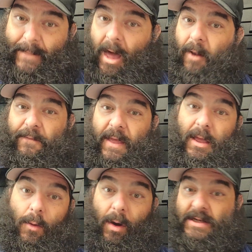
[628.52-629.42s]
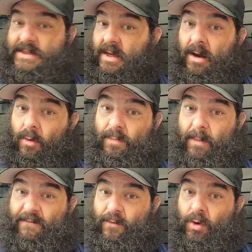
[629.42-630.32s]
I don't think you want to sit here with
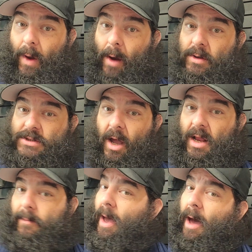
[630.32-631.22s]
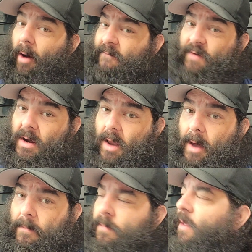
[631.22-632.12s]
me for 2 hours talking about how I fucked
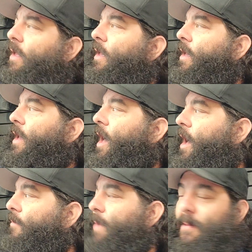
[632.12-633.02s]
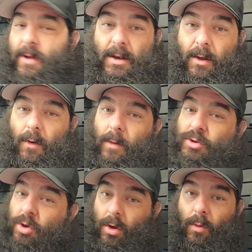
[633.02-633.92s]
up. Maybe you do. I'm
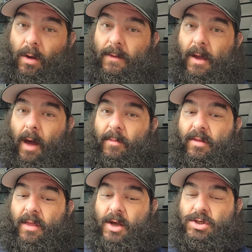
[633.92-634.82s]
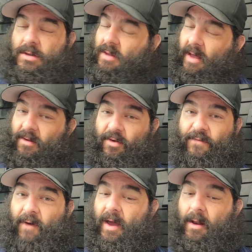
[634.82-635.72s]
sure you will in the comments section. That's
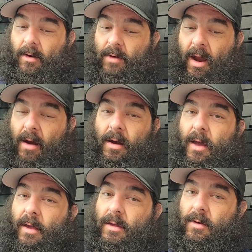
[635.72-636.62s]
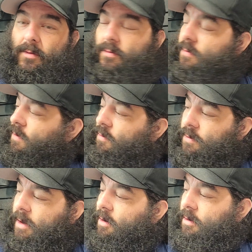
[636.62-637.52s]
just fine. I don't care. You
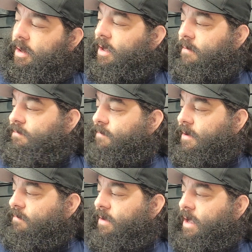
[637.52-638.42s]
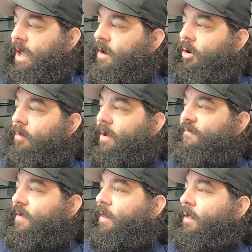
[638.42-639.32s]
literally, you can't hurt my
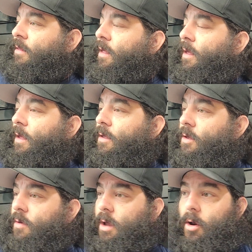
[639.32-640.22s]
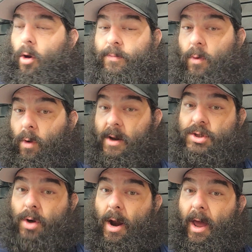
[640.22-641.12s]
feelings. You can hope to want
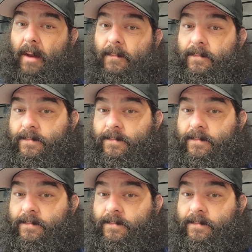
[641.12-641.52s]
to try.